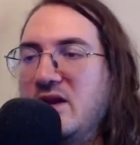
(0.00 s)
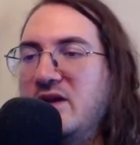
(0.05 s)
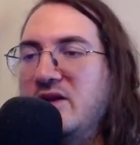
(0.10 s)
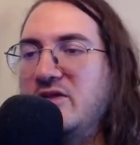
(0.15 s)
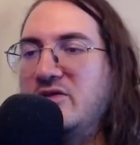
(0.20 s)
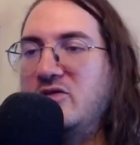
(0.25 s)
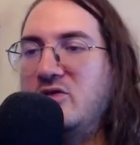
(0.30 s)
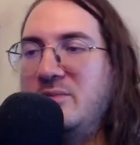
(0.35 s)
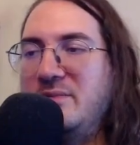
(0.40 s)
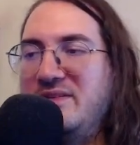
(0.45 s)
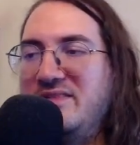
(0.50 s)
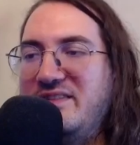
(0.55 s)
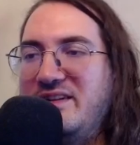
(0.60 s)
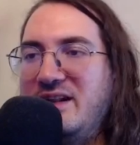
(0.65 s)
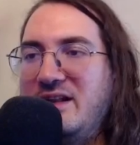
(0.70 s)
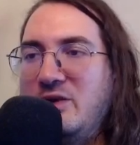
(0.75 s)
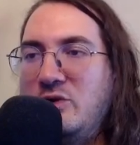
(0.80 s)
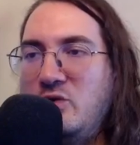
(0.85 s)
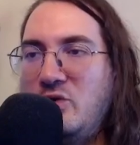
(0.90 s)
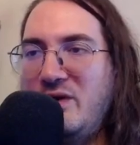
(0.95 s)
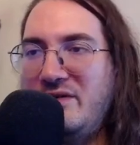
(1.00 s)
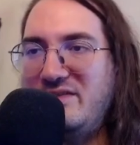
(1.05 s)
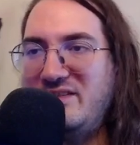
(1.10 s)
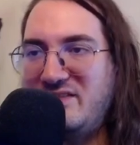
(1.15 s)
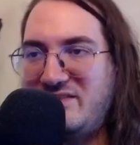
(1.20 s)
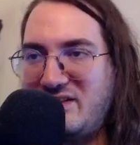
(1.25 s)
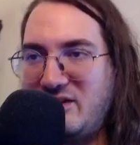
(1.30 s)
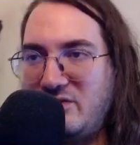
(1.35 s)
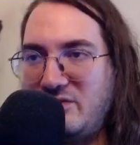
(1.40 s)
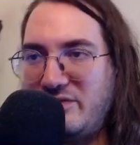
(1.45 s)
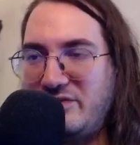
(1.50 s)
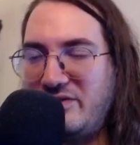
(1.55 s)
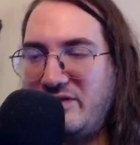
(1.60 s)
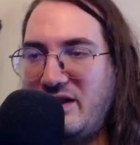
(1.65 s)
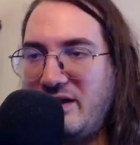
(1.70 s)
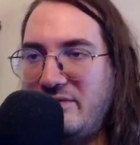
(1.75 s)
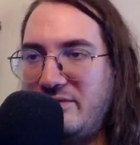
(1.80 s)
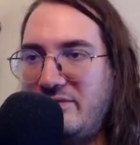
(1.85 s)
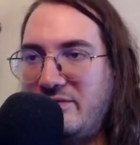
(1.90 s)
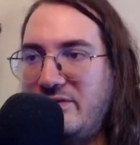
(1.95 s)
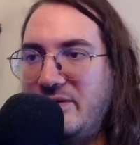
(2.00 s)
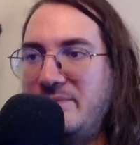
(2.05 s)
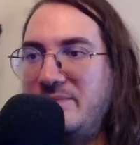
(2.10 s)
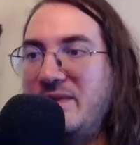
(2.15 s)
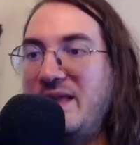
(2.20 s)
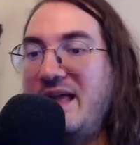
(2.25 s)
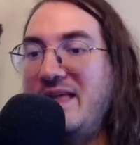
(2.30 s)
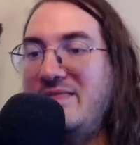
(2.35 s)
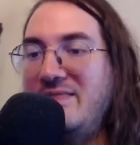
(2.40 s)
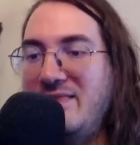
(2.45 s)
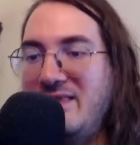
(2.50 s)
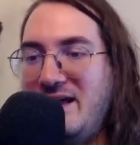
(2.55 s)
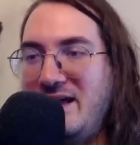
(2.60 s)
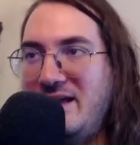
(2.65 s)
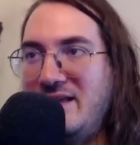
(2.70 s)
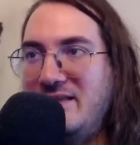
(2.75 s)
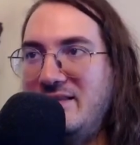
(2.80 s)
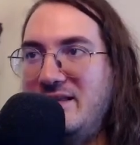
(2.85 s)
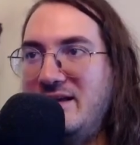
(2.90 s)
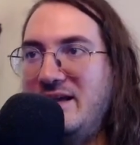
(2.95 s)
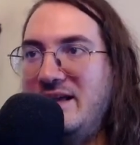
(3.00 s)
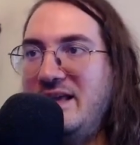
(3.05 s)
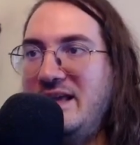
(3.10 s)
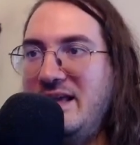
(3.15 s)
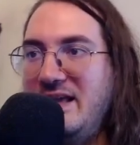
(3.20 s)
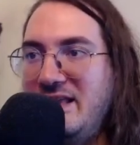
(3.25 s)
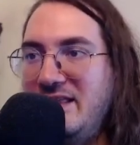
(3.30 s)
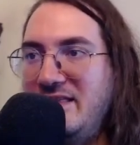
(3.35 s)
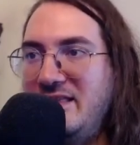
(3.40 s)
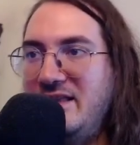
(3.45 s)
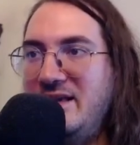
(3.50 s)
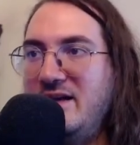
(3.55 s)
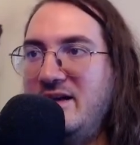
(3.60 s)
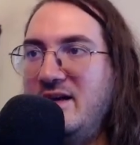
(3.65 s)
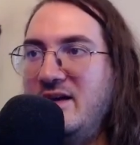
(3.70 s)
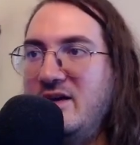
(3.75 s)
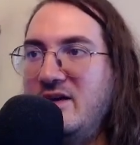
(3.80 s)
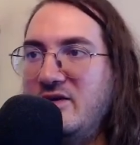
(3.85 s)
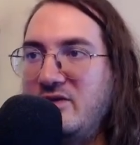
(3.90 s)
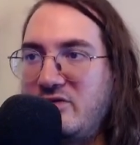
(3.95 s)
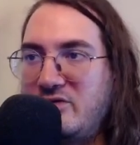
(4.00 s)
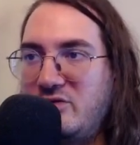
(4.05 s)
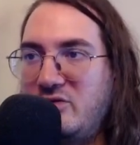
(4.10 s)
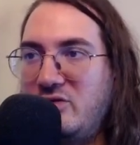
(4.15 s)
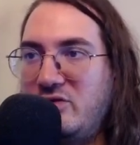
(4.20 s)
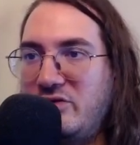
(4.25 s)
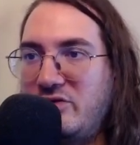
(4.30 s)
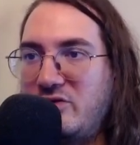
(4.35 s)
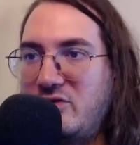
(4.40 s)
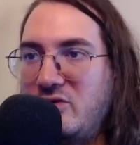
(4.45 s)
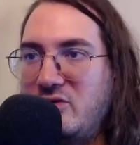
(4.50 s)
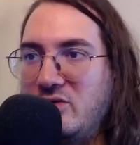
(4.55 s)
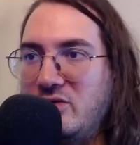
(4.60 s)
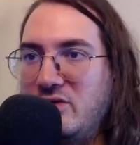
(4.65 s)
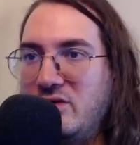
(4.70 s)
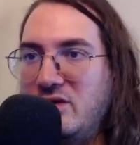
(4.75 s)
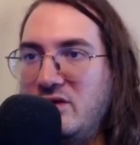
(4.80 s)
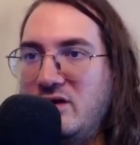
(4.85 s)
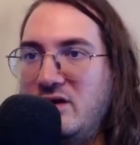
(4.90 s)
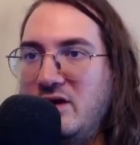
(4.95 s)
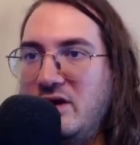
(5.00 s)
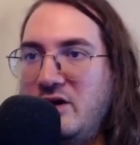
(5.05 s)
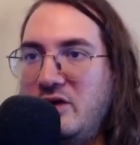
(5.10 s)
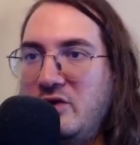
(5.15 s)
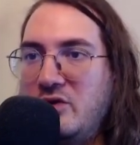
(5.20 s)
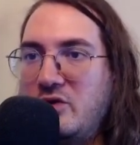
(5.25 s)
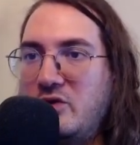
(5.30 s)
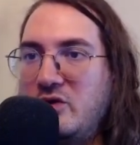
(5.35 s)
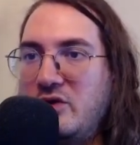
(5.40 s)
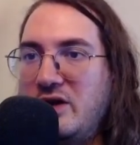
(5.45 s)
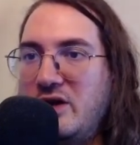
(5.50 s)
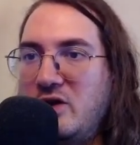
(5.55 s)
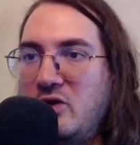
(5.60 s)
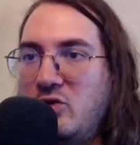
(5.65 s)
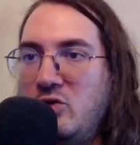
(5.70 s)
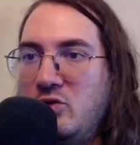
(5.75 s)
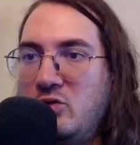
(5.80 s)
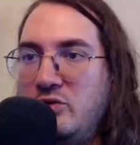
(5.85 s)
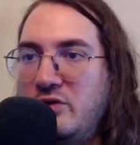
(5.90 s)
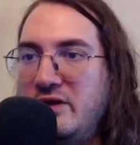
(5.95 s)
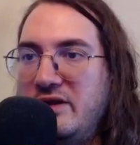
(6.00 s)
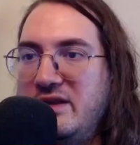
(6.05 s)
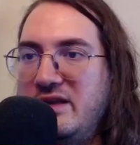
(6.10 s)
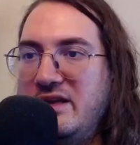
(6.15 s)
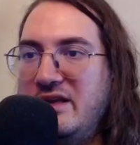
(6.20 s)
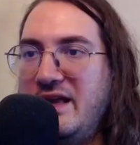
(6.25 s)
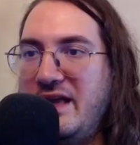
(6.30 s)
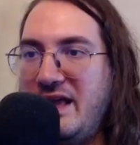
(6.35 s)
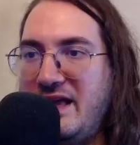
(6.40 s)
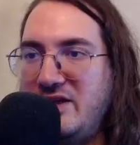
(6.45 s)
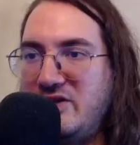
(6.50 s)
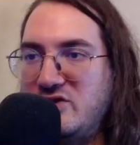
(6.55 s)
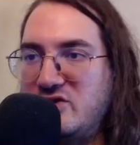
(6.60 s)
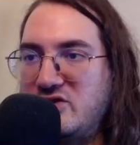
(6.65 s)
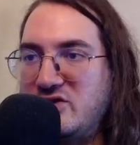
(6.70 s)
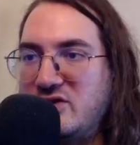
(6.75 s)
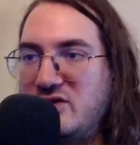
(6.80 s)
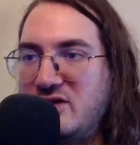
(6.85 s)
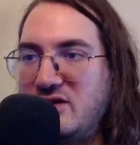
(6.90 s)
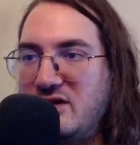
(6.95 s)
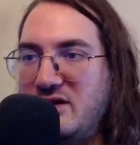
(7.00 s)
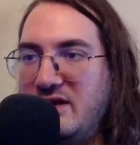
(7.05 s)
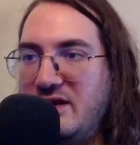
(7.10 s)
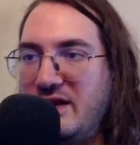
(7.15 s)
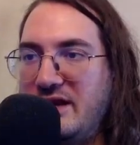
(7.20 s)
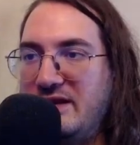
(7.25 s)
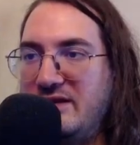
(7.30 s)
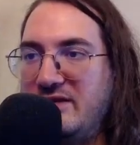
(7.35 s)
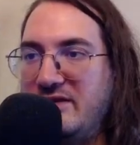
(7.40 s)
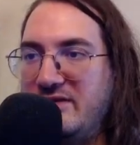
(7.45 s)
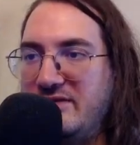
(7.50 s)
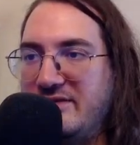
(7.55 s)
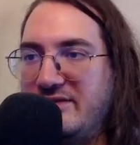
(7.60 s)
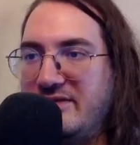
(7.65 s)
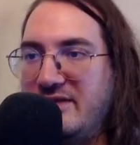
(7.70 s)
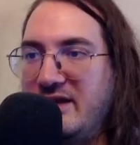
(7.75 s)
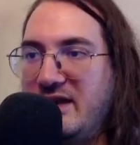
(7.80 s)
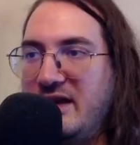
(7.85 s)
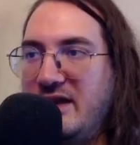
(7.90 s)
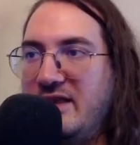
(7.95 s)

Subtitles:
So basically you have this kind of stuff, and then in the source code, you're going to include the h, like this.